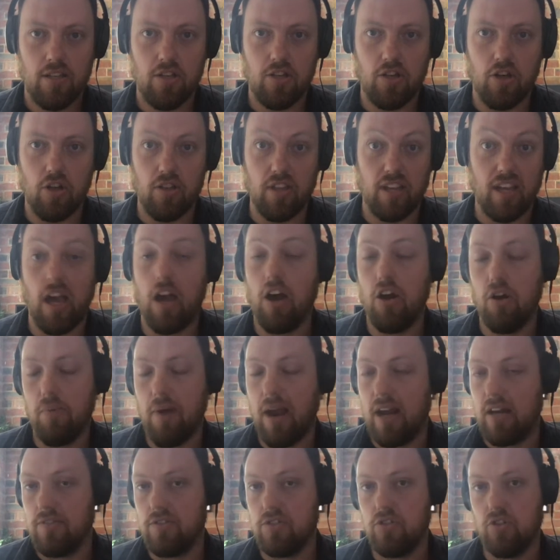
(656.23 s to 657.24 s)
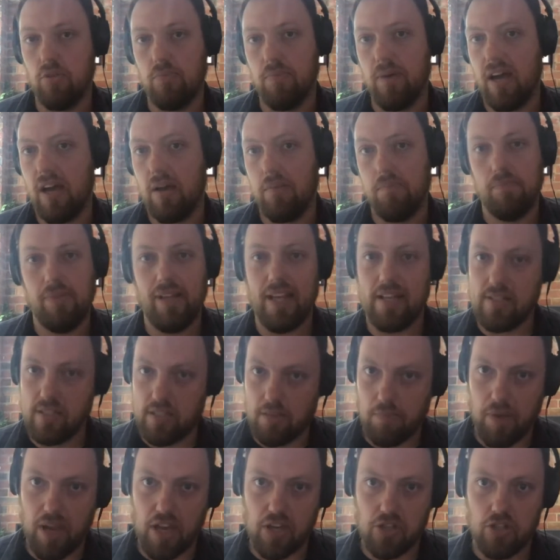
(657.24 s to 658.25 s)
you know, the current rate of super plus
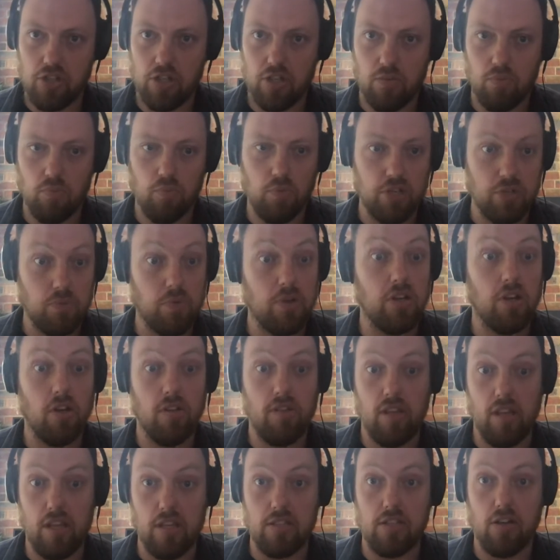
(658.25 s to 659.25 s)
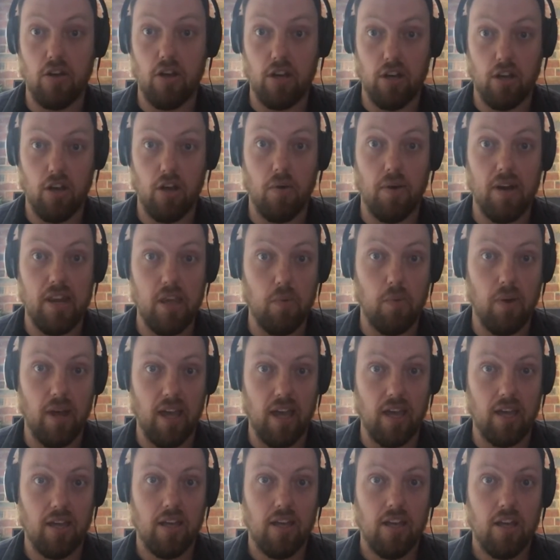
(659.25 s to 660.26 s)
the pension, which we don't think is going to go
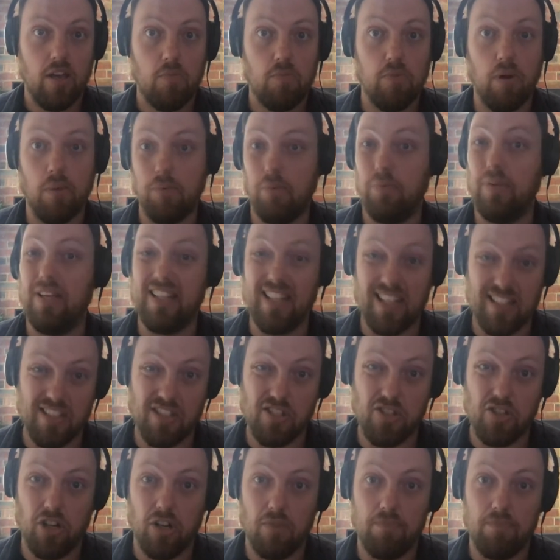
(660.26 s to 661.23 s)
anywhere, probably does its